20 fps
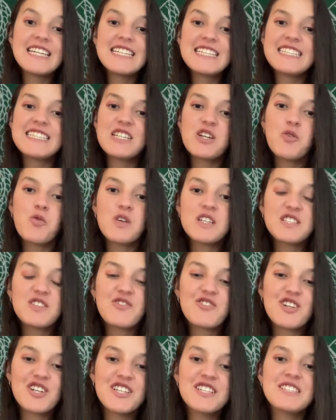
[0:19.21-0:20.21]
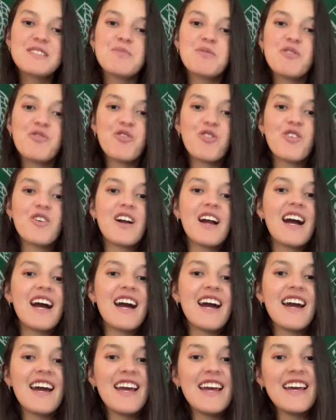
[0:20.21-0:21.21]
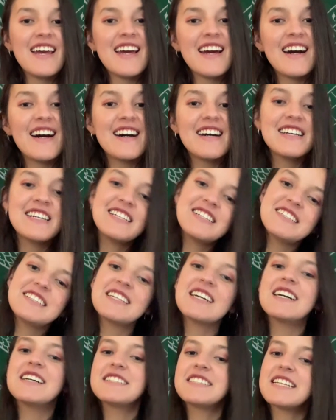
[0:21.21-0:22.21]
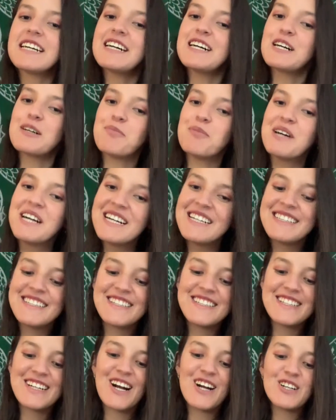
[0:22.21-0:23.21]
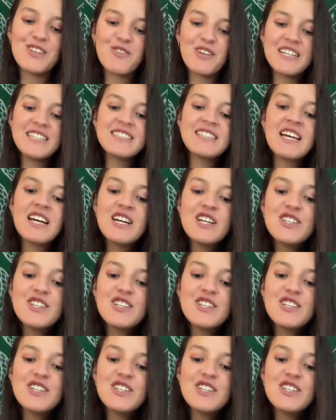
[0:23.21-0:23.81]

easier ones first before I ease us up to the harder ones.